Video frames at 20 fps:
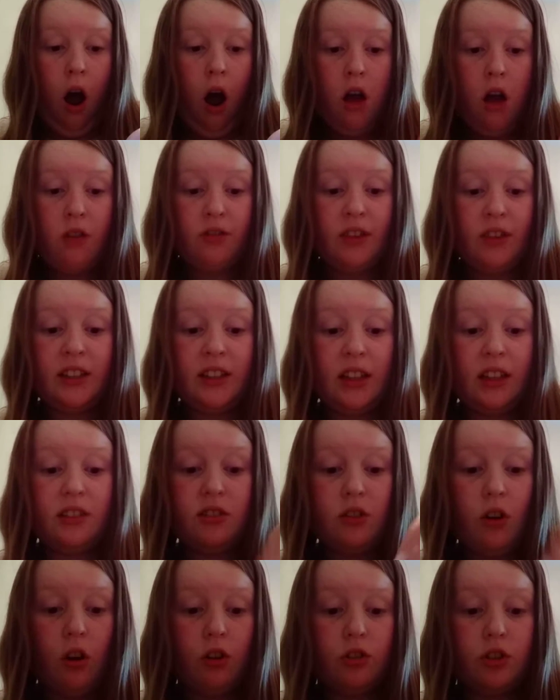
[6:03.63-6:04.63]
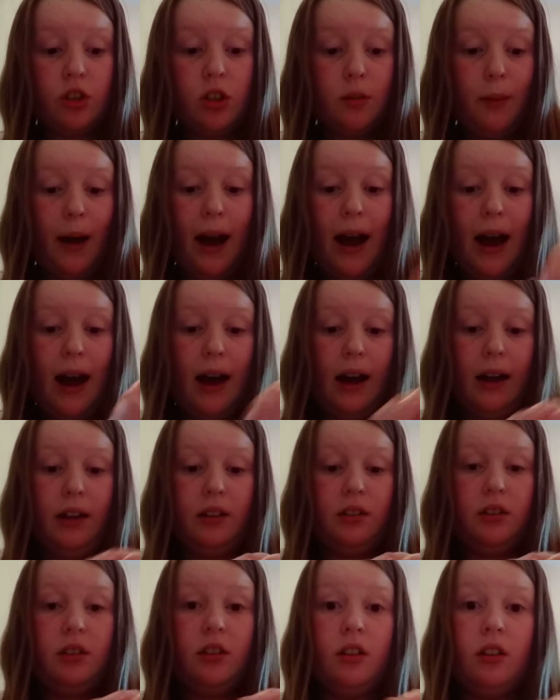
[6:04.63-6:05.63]
this is not too bad
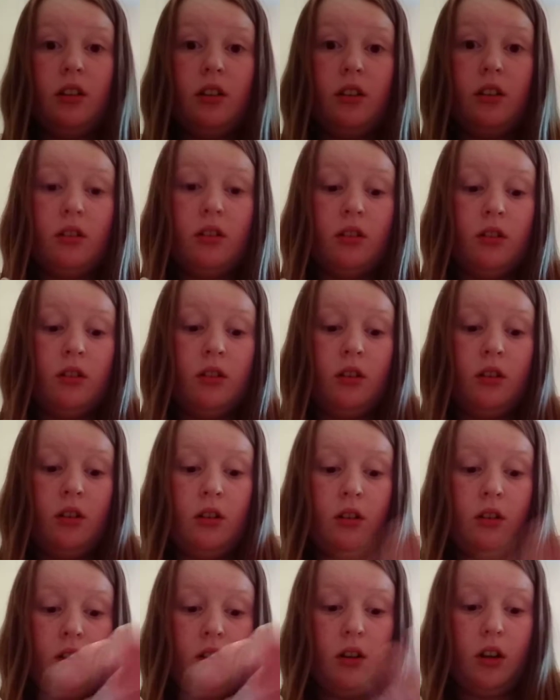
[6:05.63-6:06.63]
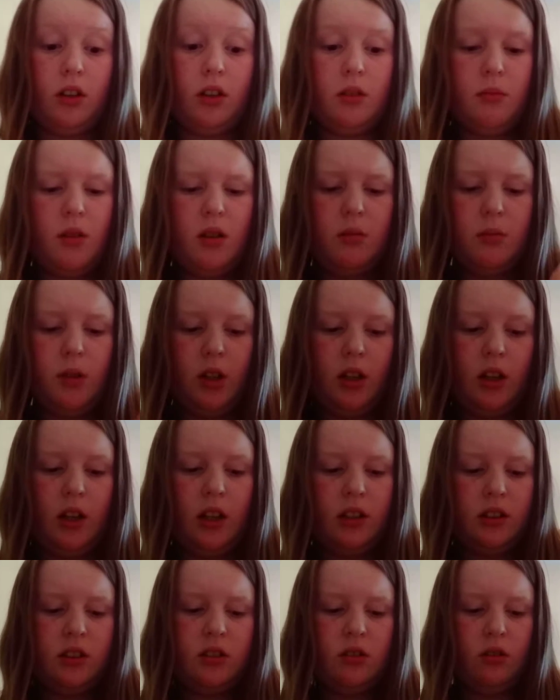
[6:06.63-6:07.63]
at the moment.
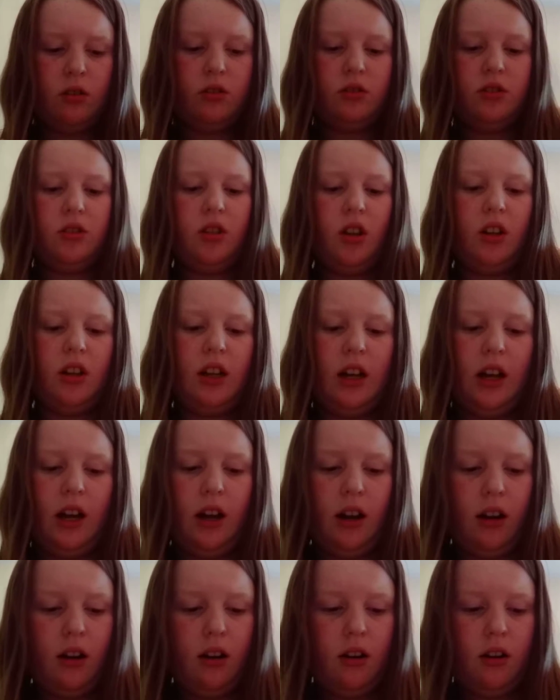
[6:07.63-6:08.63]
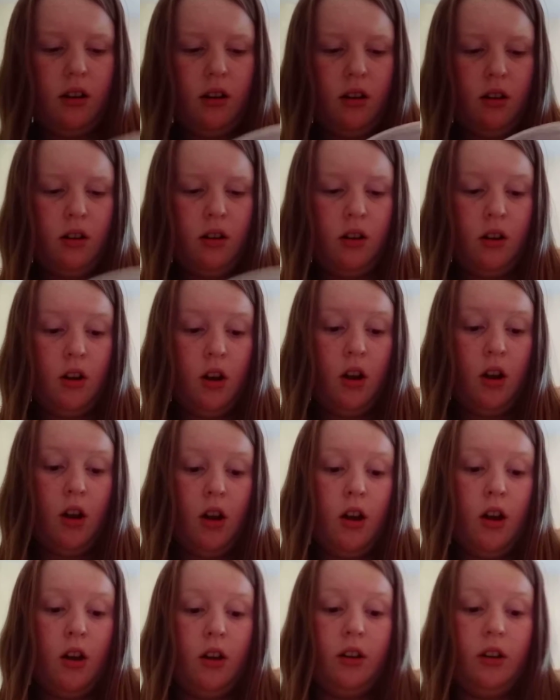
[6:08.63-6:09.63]
It's not done yet.
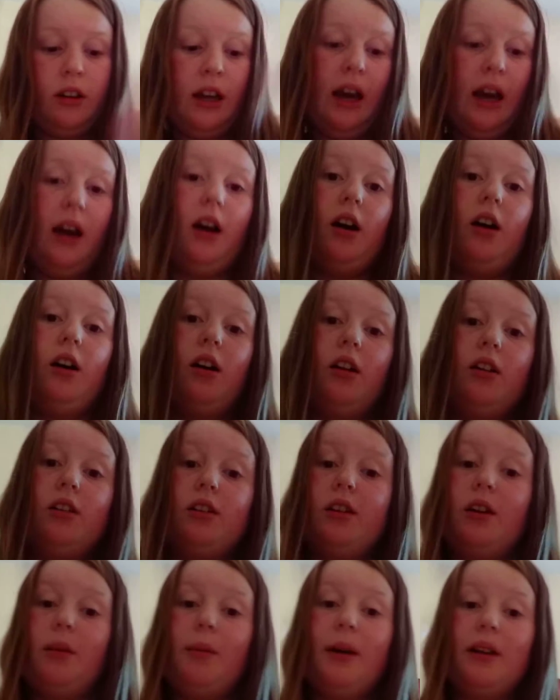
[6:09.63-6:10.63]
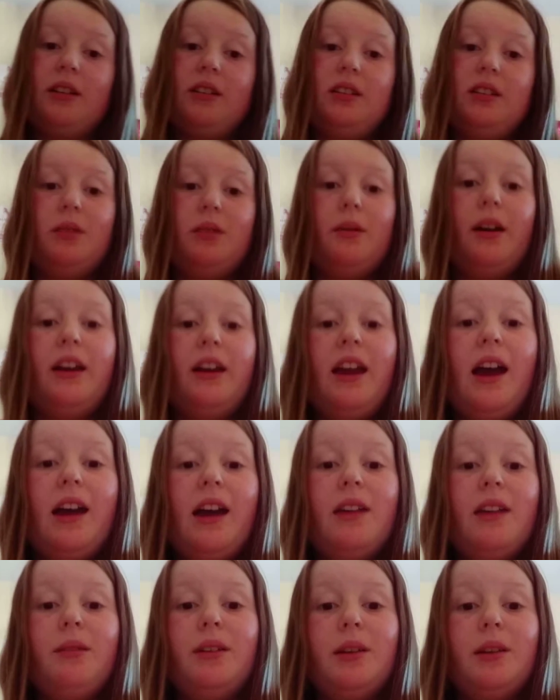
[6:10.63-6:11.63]
Okay, I'll go back to you again
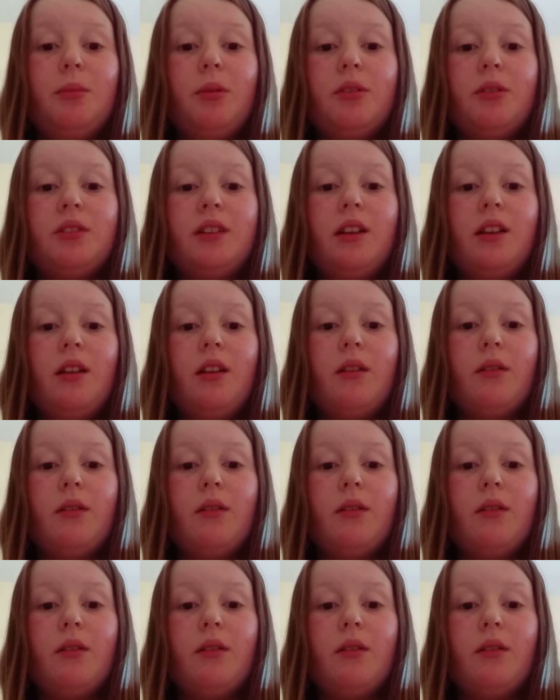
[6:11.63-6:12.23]
when the process is over.